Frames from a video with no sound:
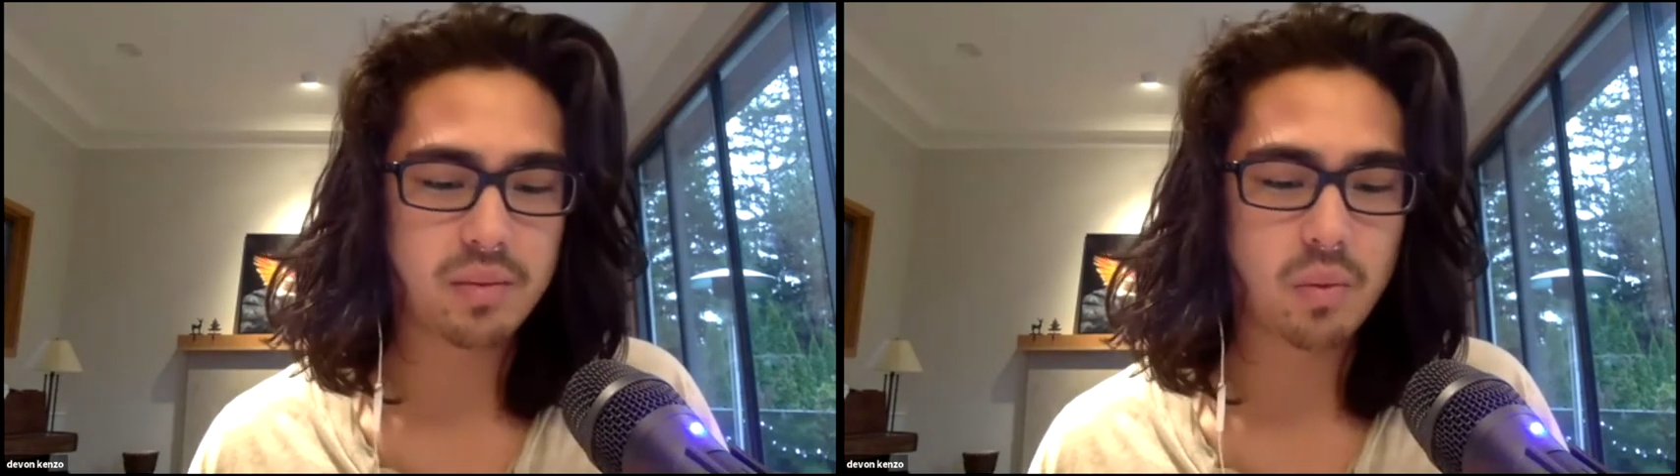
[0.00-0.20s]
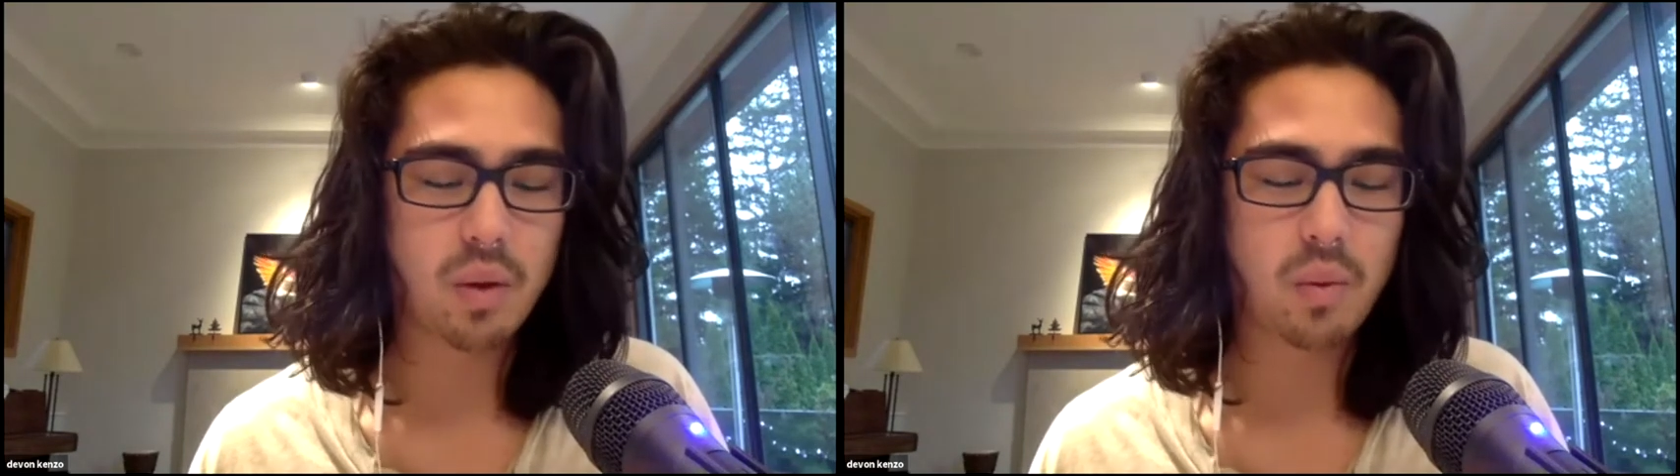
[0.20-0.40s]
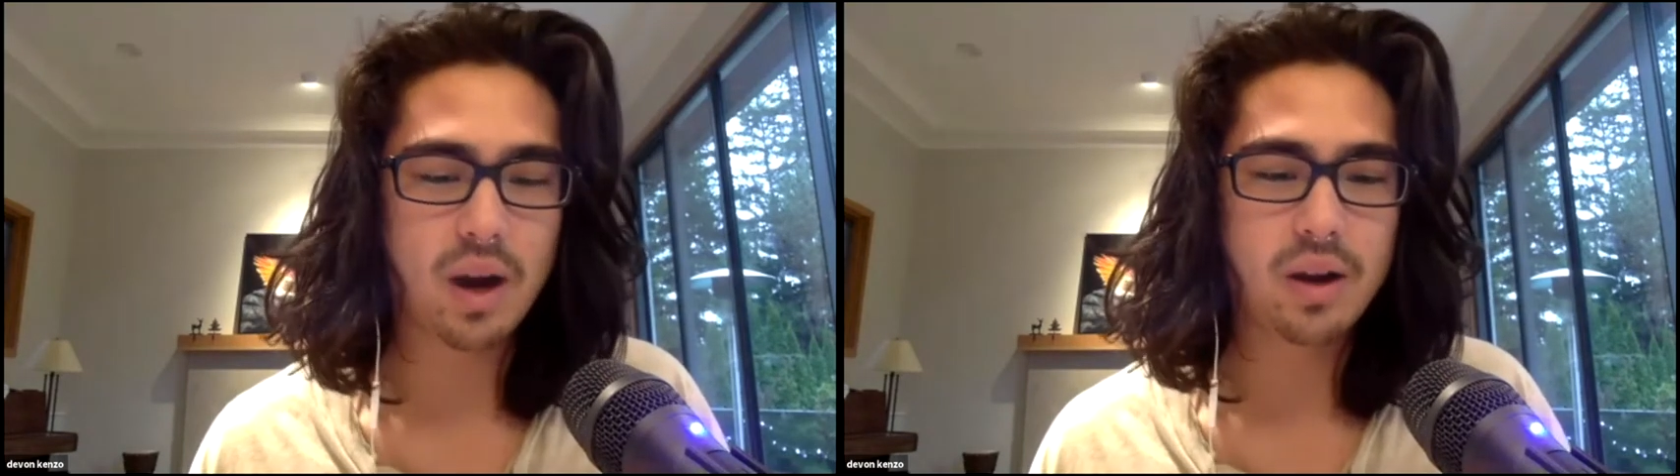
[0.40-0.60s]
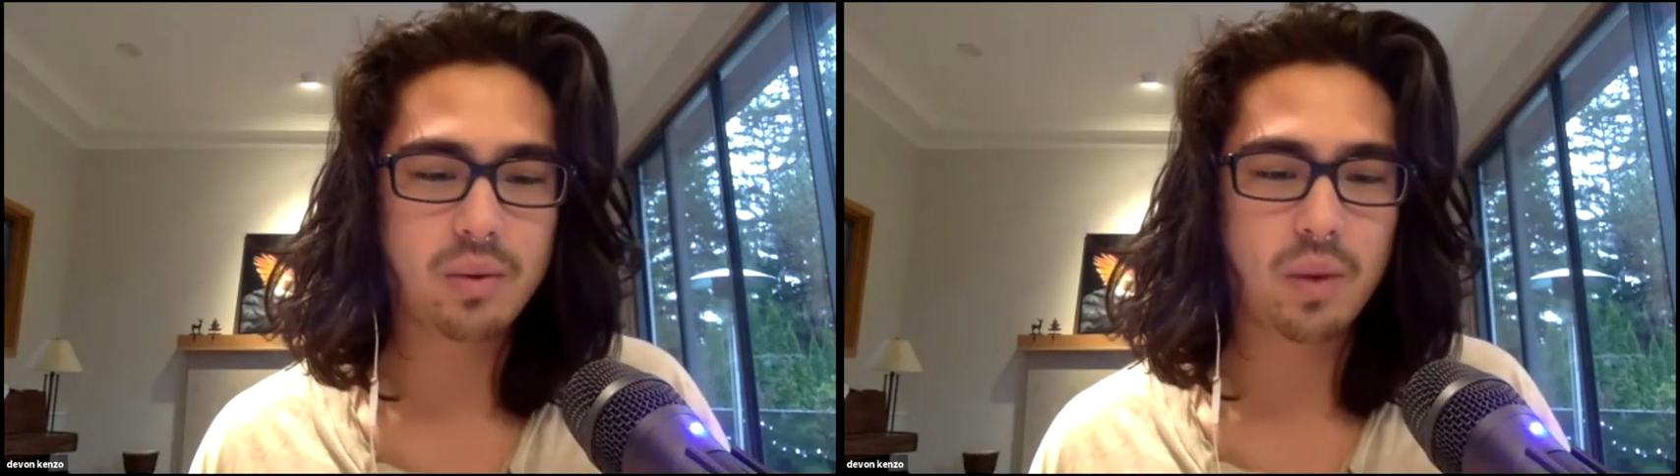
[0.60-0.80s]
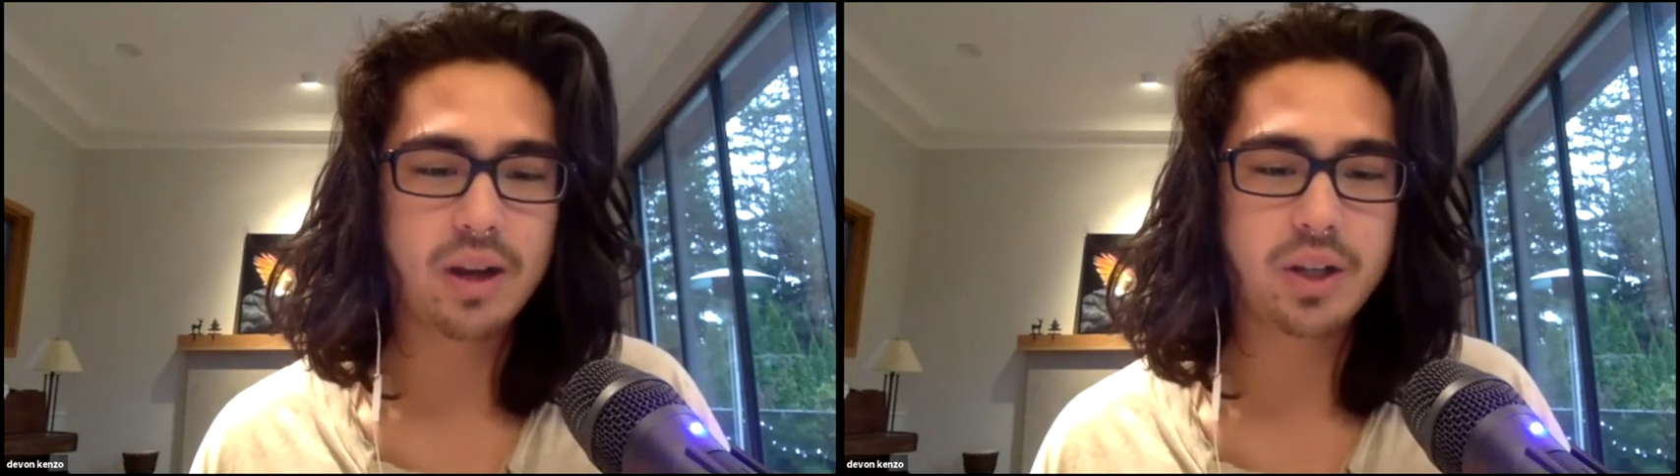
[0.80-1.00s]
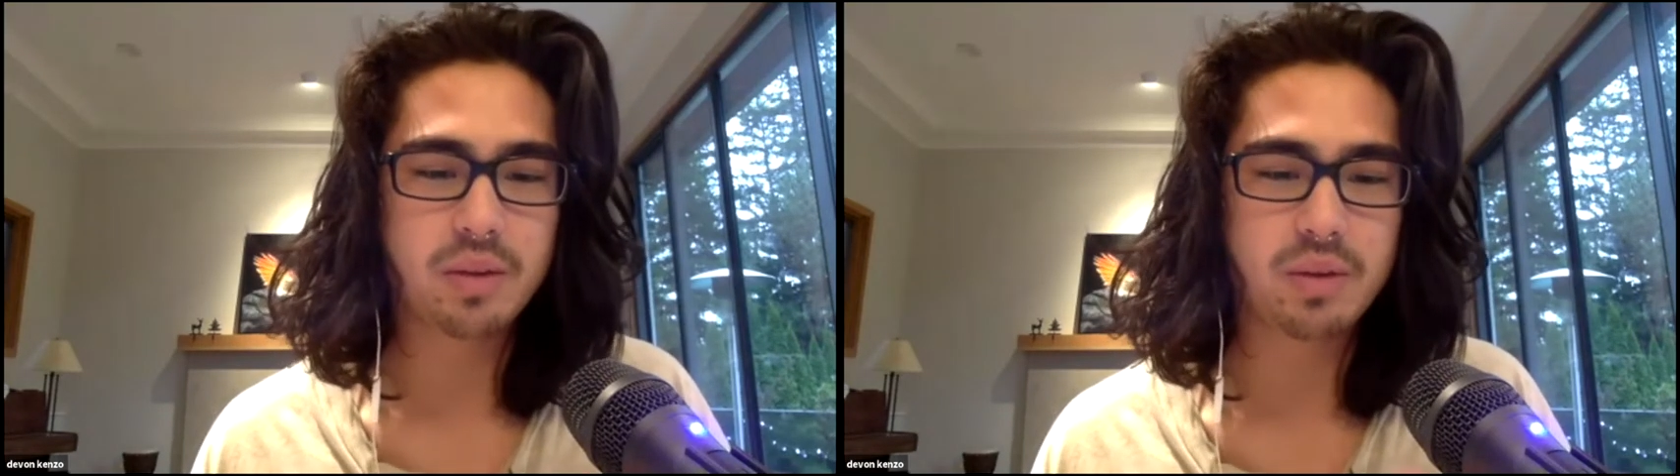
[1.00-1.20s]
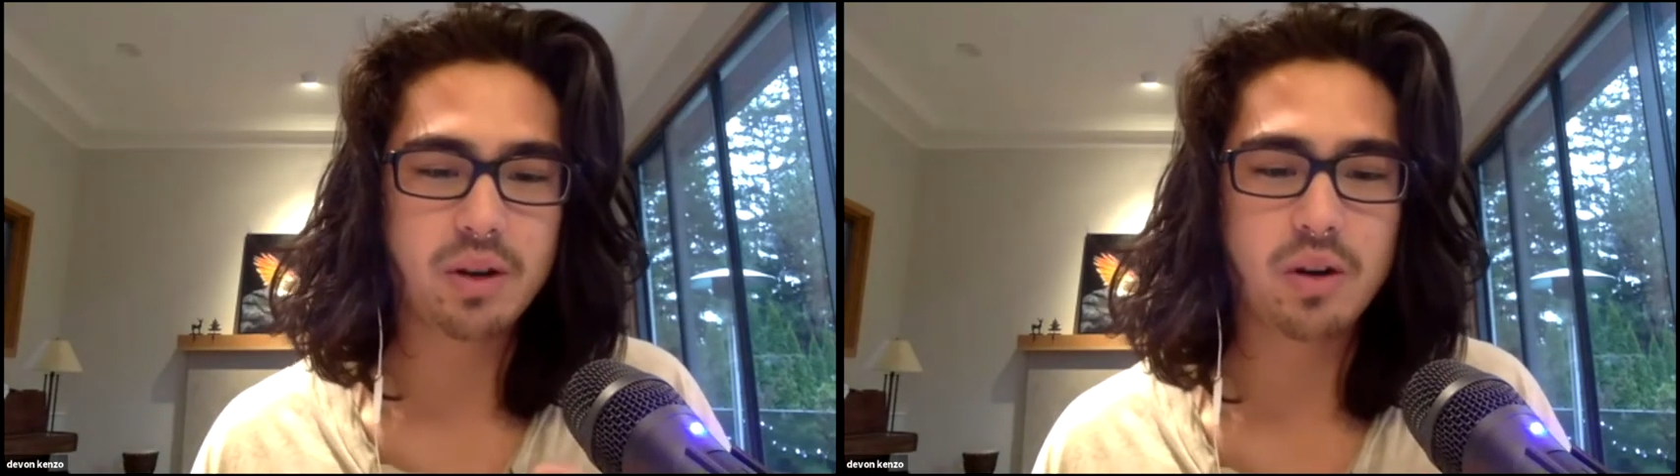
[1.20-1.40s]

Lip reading: and why should it be a